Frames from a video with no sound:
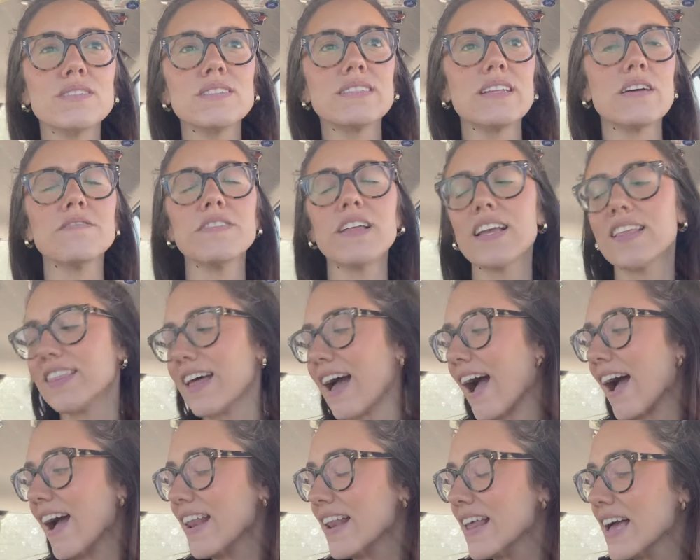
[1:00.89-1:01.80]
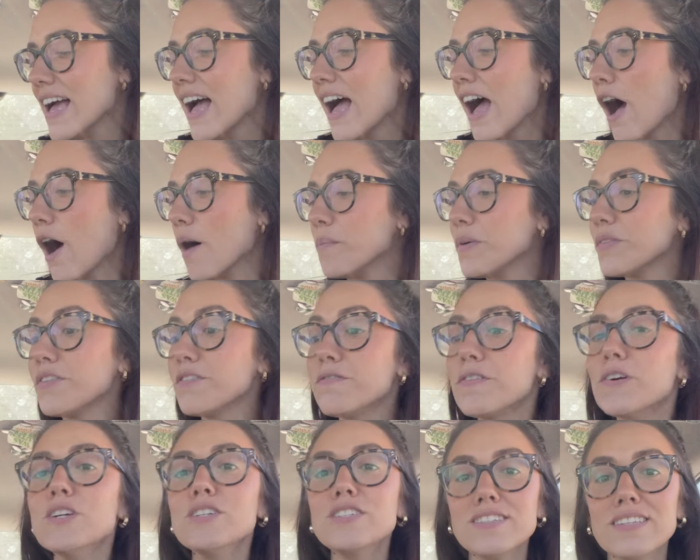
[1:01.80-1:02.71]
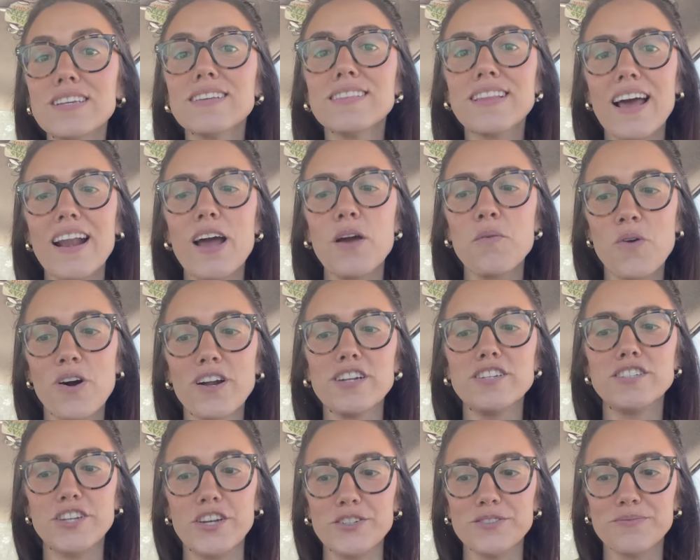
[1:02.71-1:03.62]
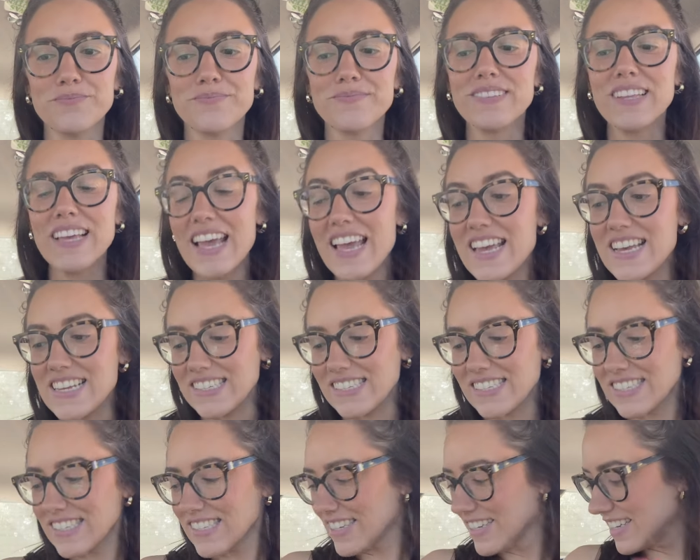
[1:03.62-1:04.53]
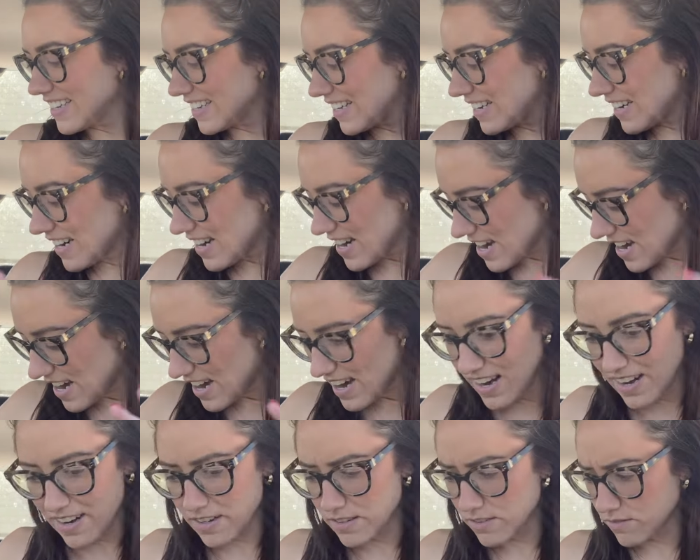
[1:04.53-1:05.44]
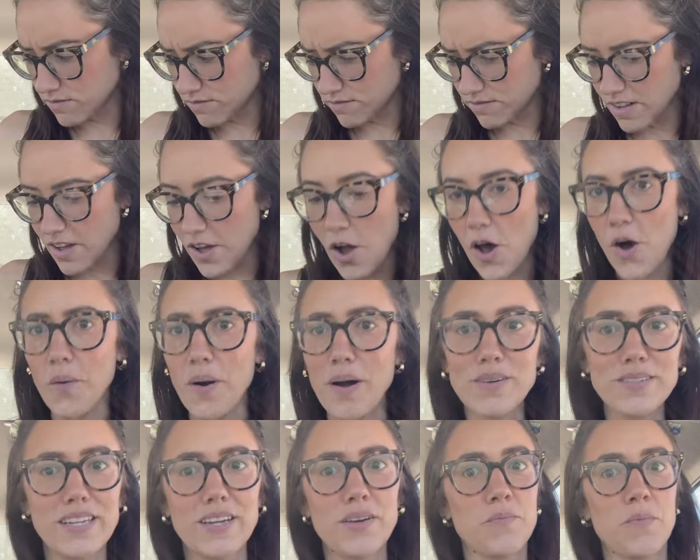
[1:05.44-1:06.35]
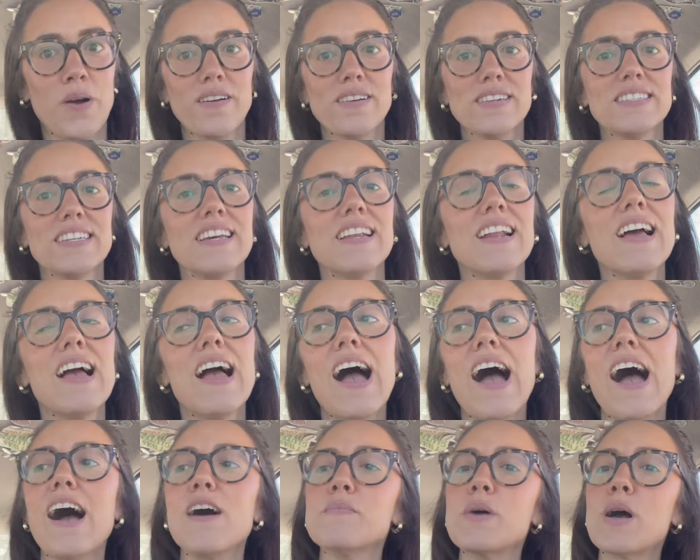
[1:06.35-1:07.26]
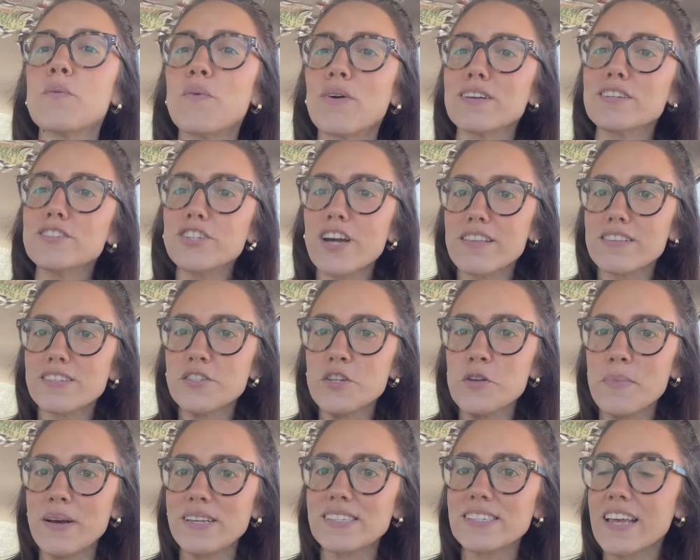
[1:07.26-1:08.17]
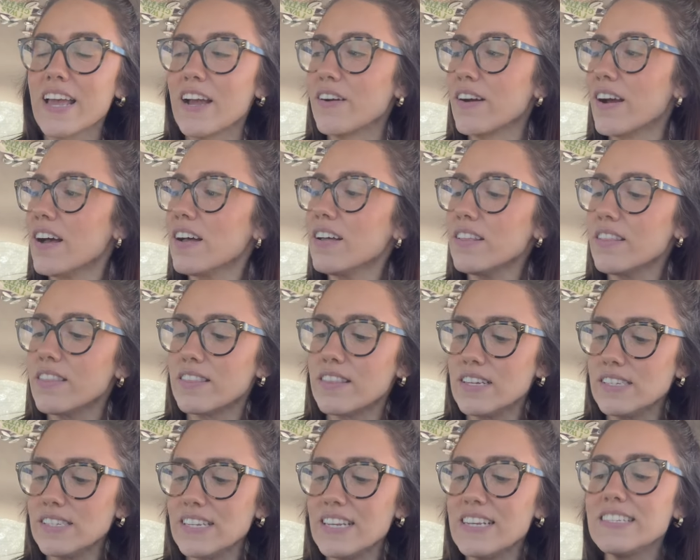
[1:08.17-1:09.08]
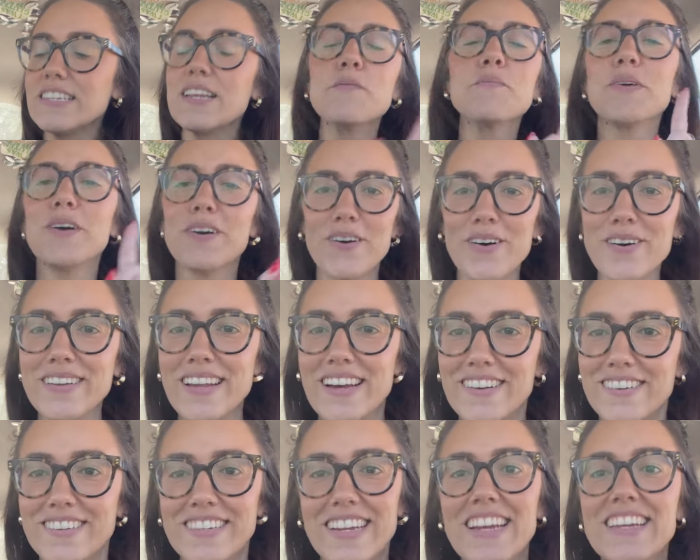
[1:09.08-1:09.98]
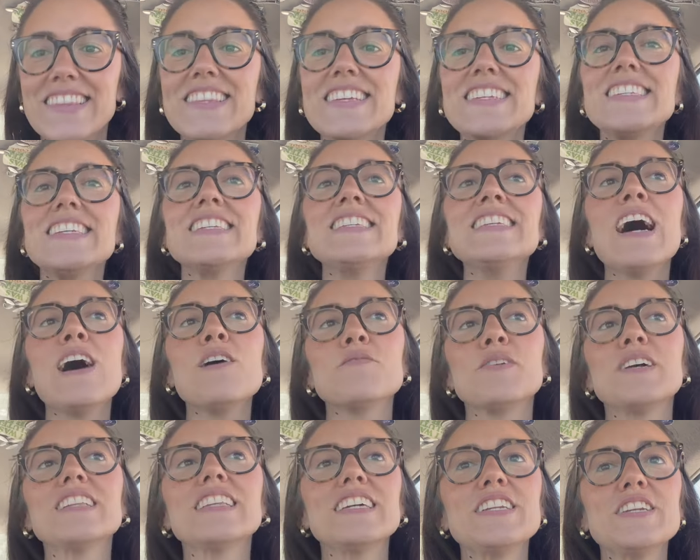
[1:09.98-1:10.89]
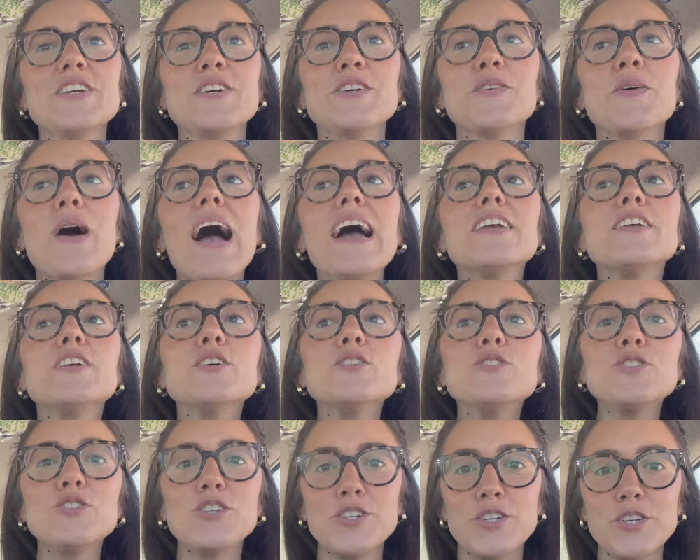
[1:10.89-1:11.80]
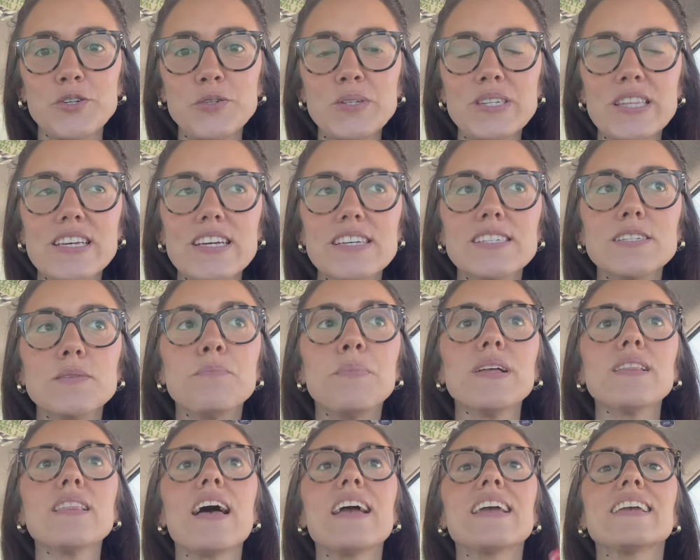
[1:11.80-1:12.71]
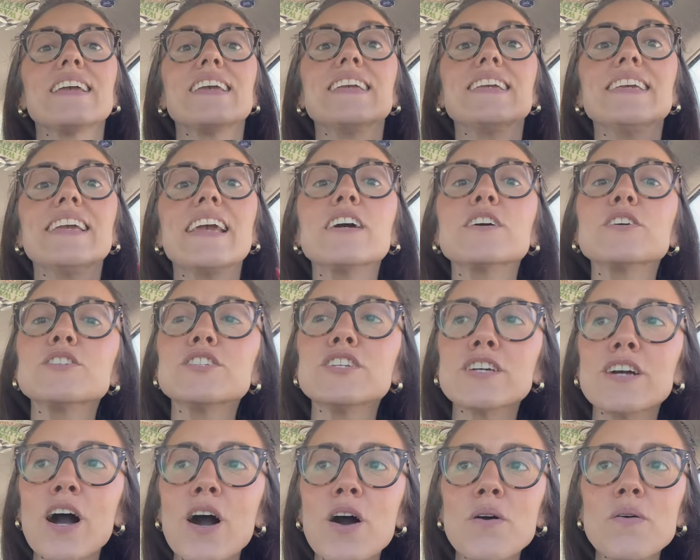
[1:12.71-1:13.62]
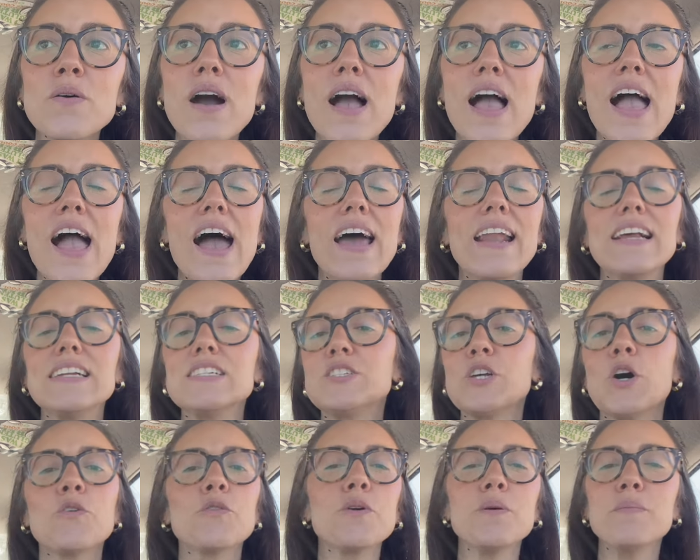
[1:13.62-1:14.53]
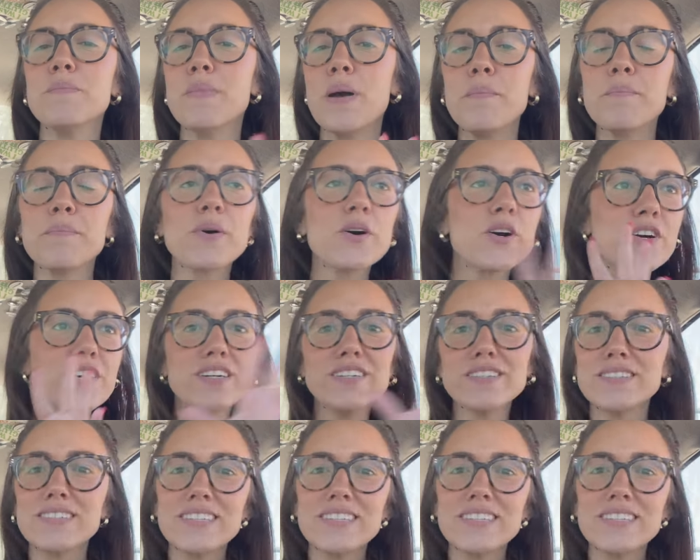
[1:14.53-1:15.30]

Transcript: stuff like that. But the first thing that I want to do is, oh, I was like, where is it? I want to try this new mascara. This is, hold on. This is not really new. I used to use this, but like years ago, and I don't remember